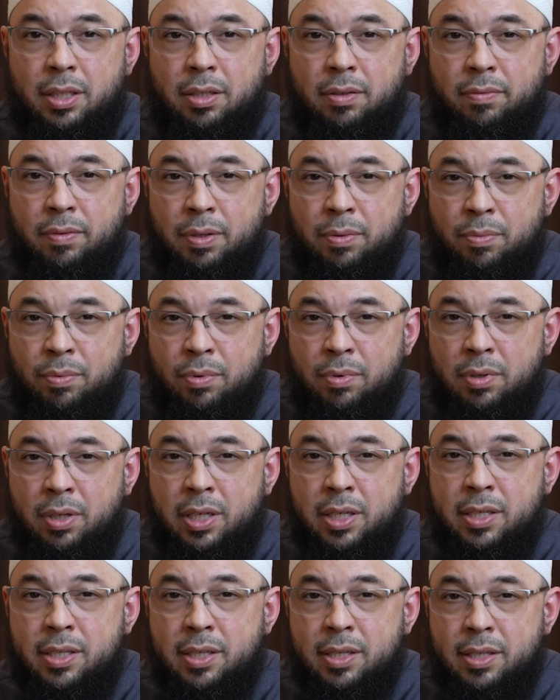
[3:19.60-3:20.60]
The
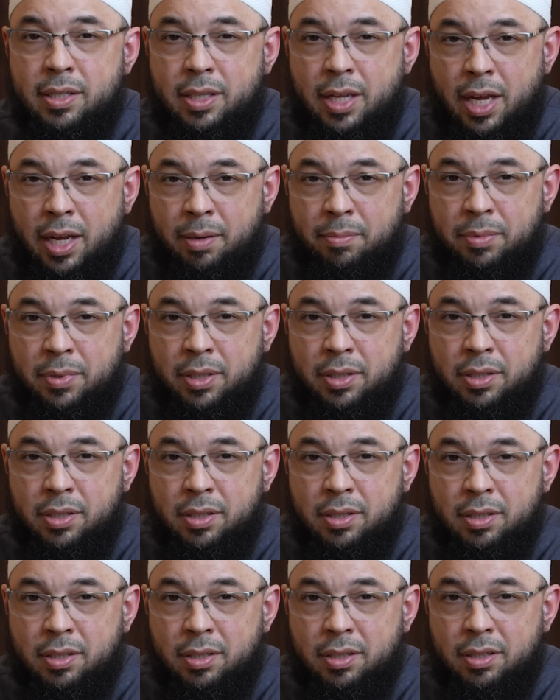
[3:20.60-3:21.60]
reward is
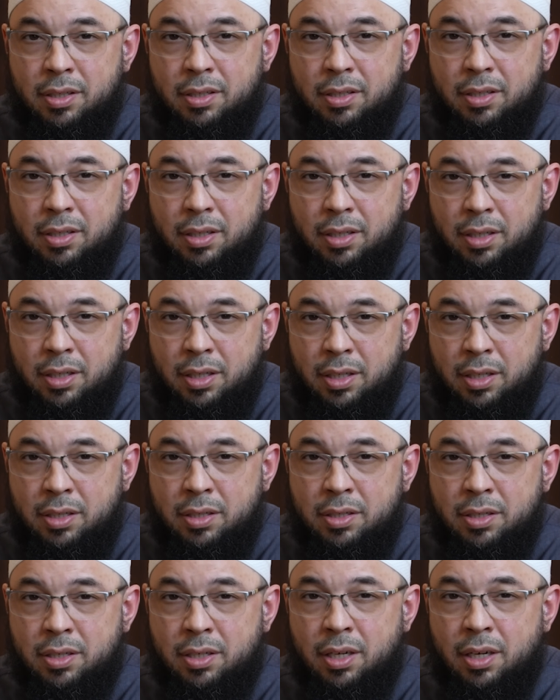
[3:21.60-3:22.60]
established,
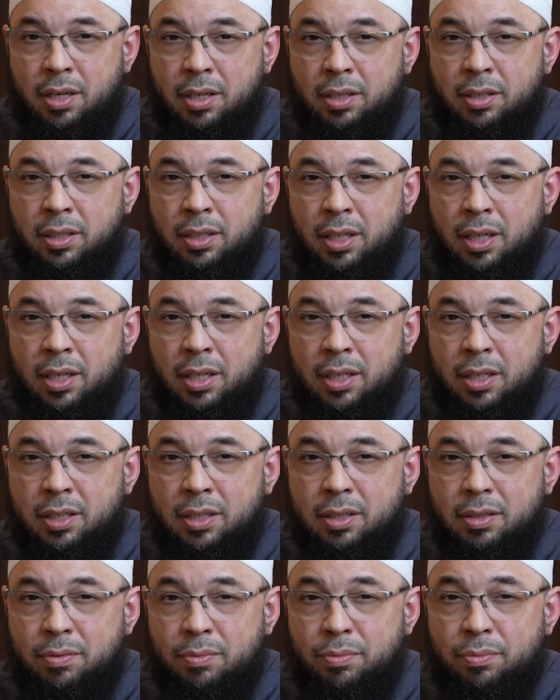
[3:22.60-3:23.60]

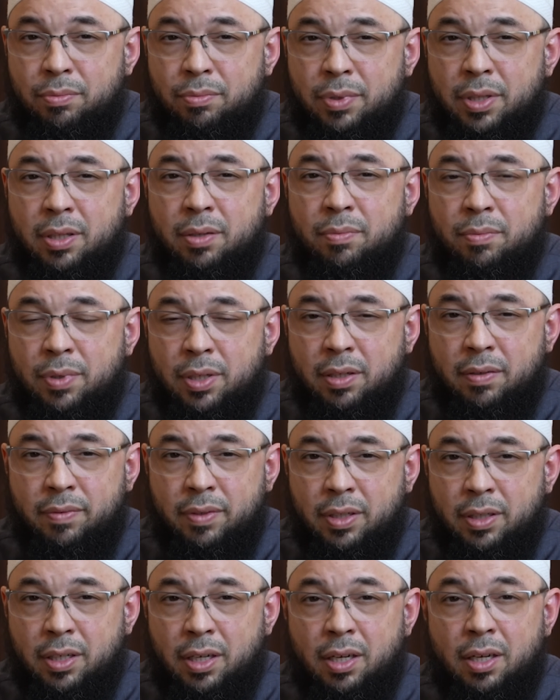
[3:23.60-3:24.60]
insha-Allah, with the will of
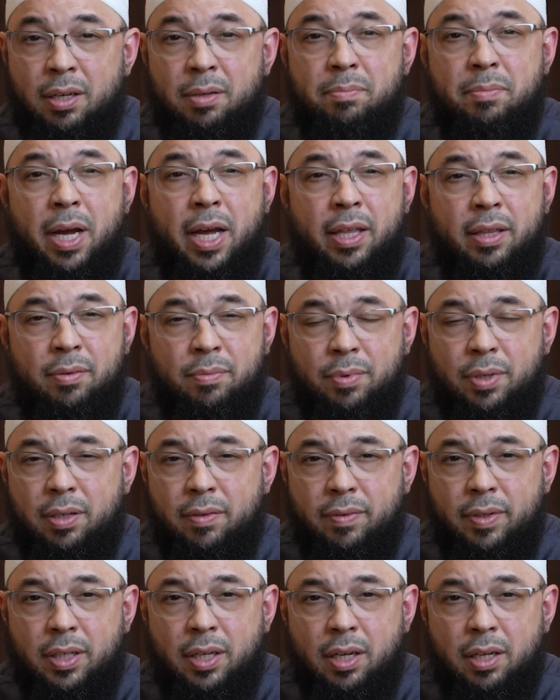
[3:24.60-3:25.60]
Allah, by the will
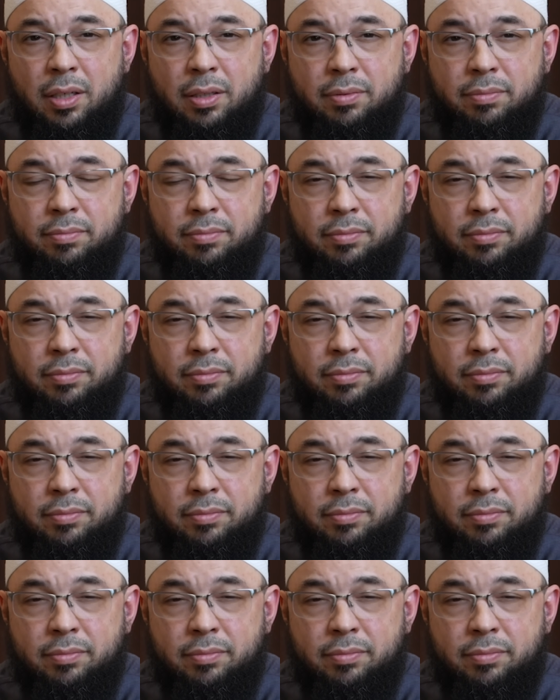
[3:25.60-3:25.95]
of Allah.